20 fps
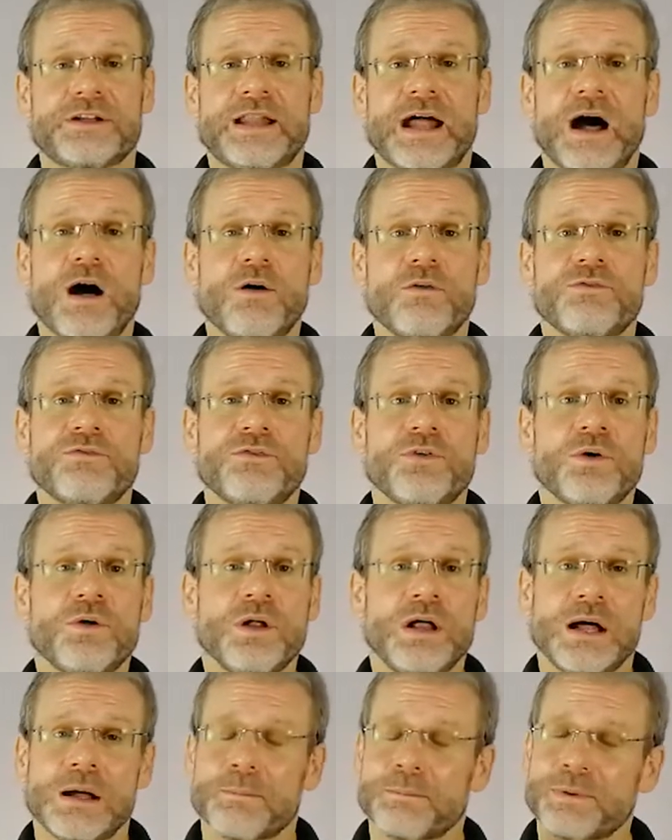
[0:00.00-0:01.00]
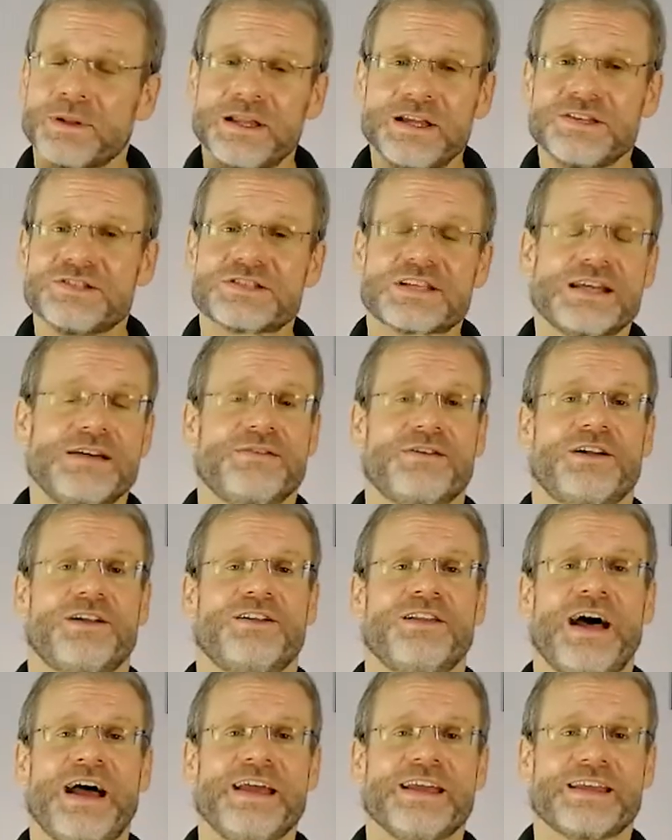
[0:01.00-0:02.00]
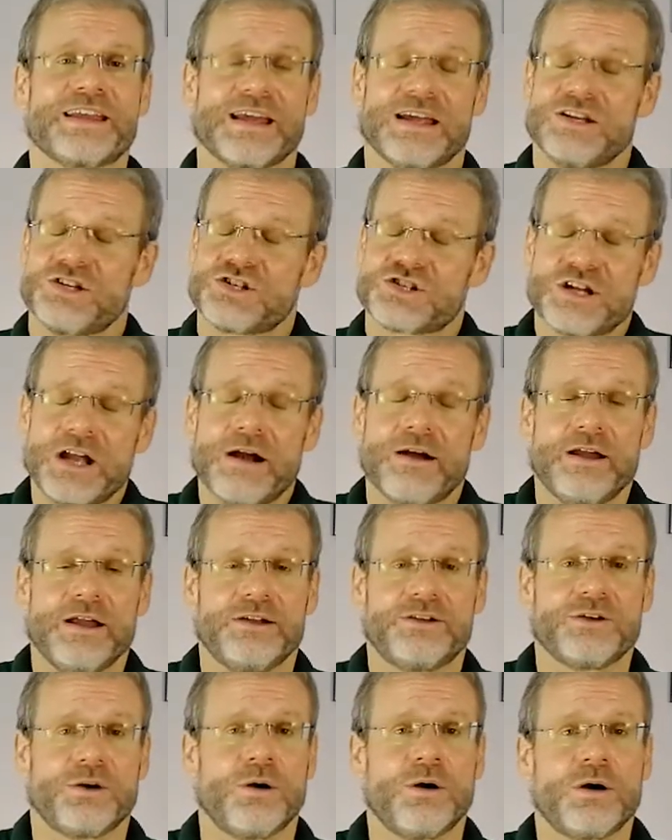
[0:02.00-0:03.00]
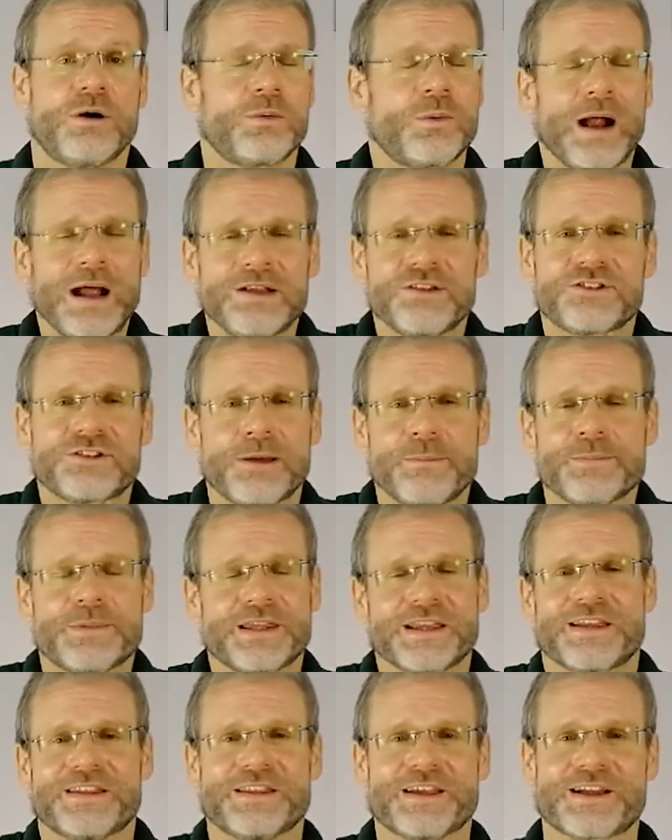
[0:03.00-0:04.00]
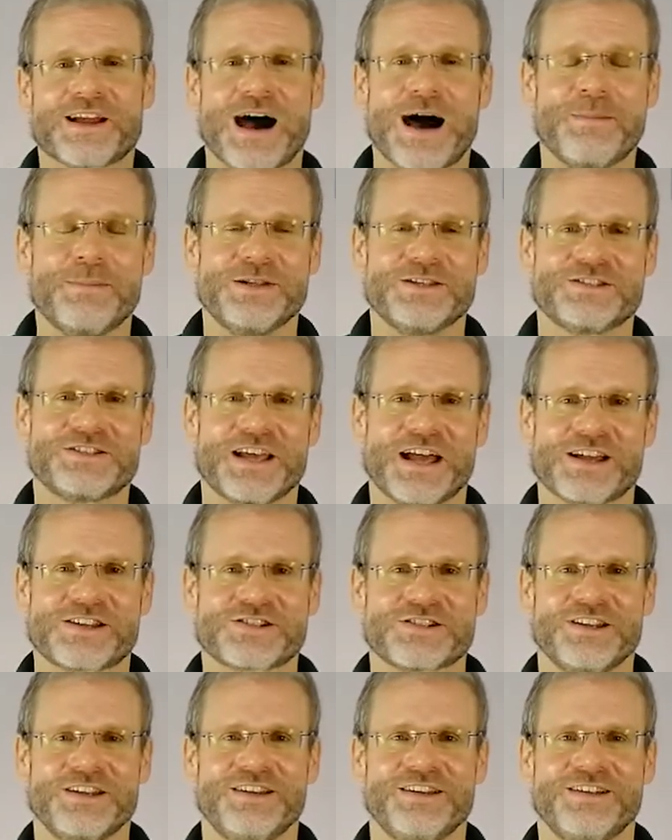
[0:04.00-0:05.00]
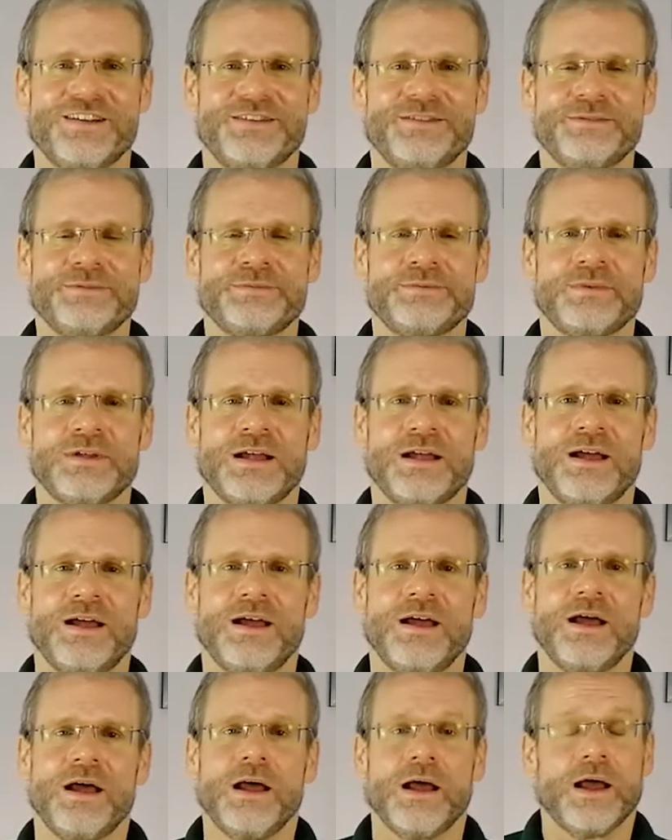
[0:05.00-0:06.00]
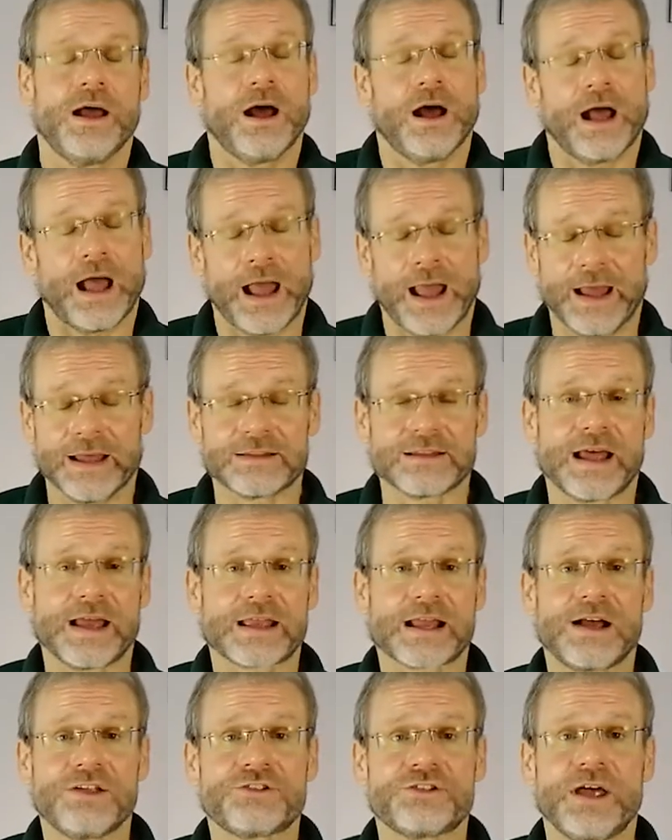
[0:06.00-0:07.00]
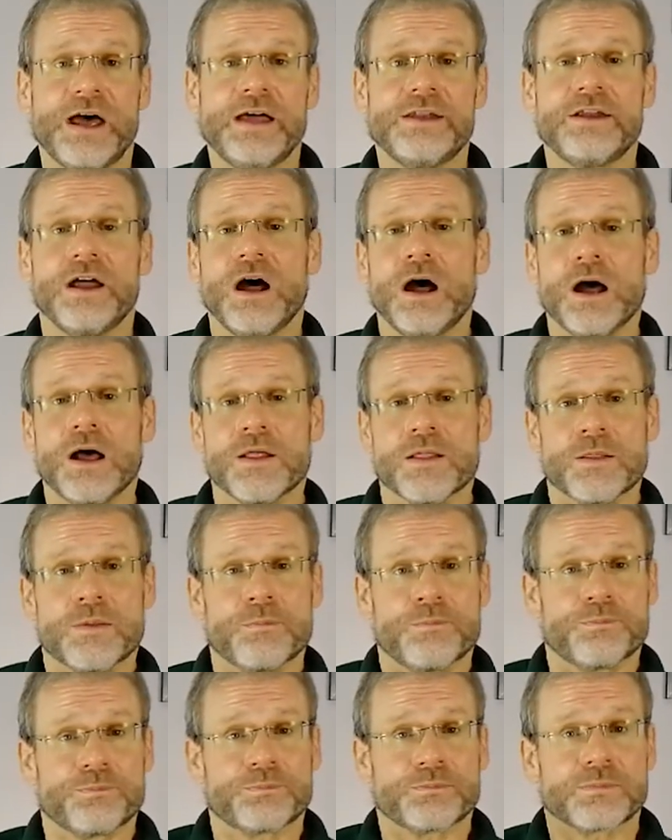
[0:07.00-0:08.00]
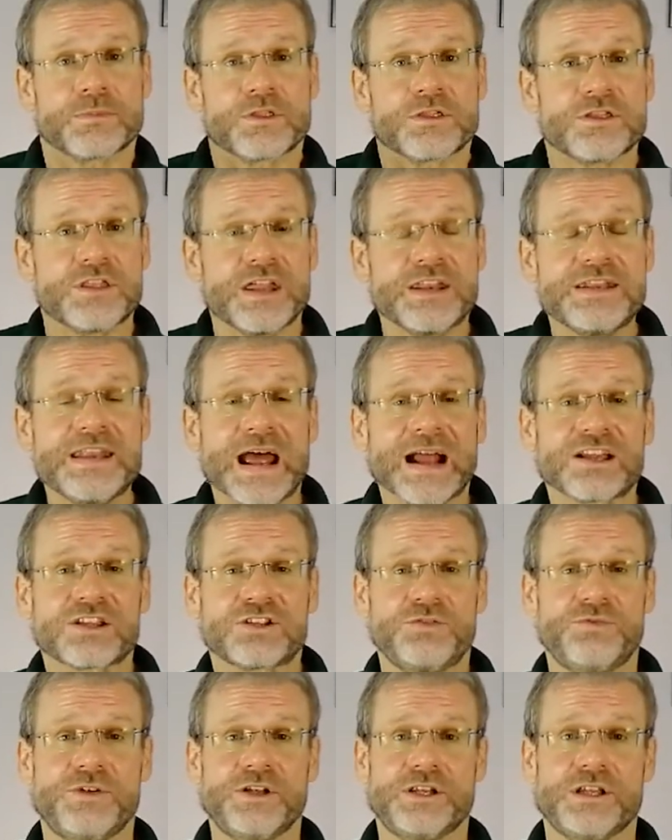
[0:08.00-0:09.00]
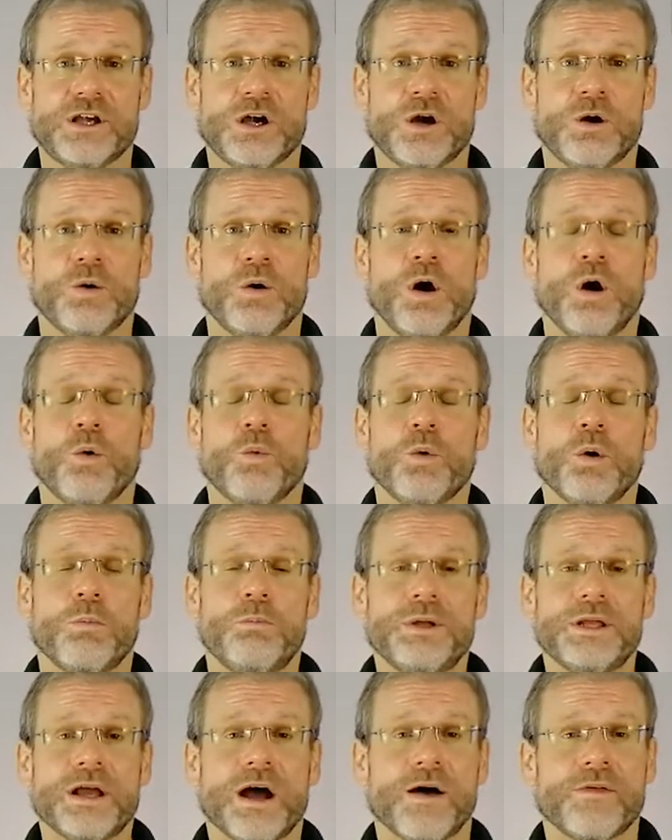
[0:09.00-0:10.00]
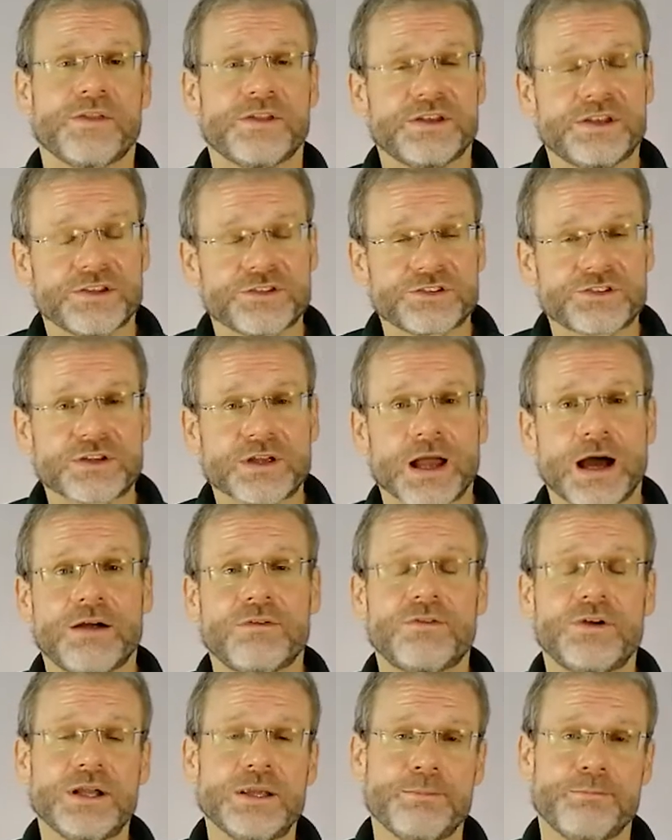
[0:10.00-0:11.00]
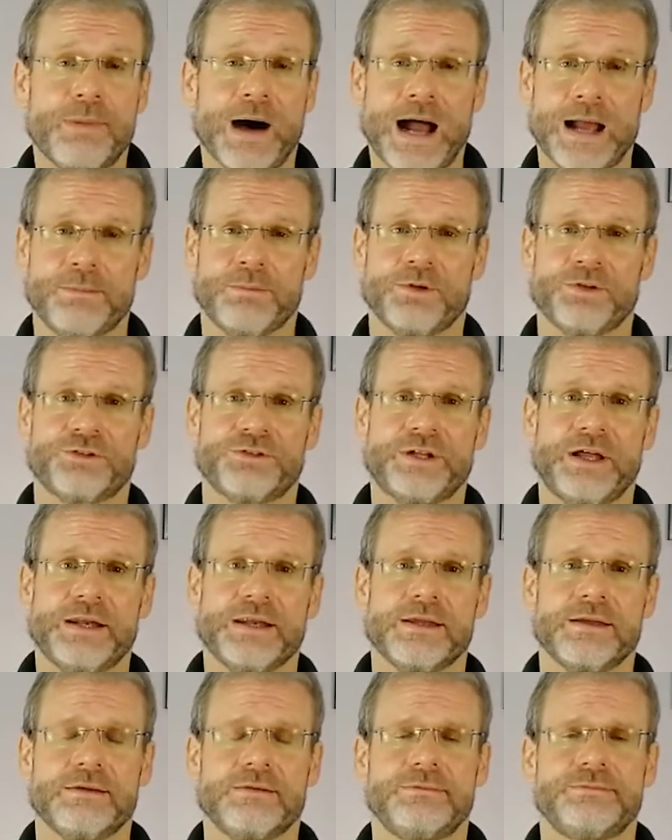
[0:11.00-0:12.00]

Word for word: helpful, please give it a like and share it or write something in the comment section. And like I said, the next video will be on the Discovery Bible Study.